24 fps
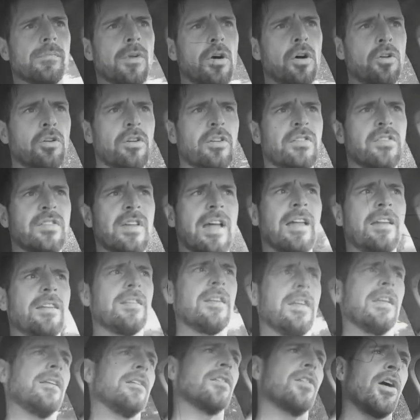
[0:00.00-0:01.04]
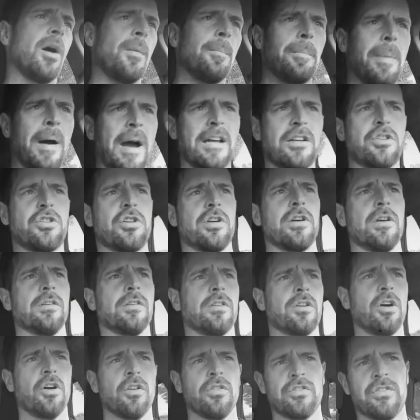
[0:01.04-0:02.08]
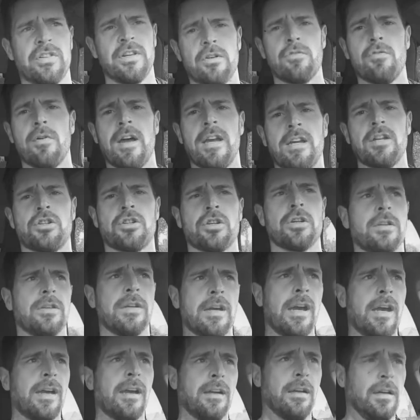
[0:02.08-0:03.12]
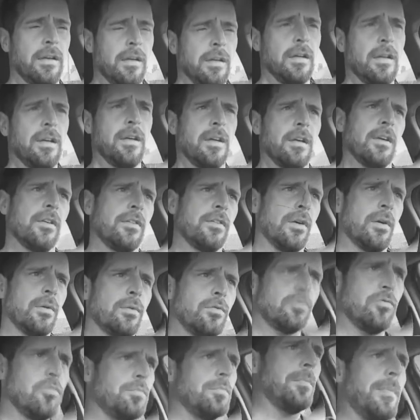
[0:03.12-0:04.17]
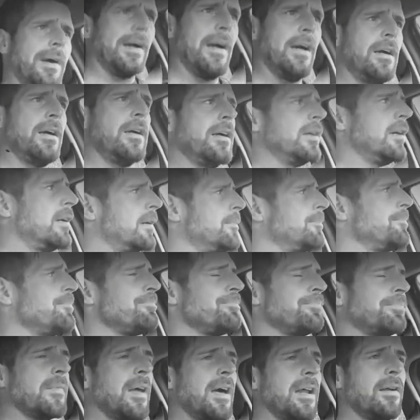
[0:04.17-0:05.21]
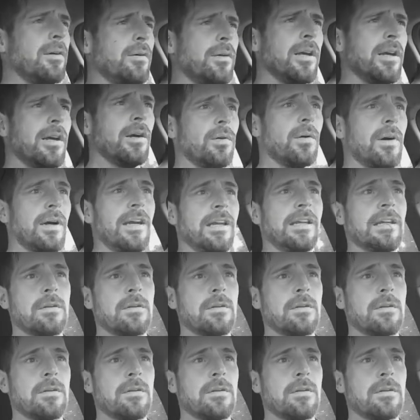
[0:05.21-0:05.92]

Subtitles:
understanding, compassion, consideration, yeah? So, I don't know.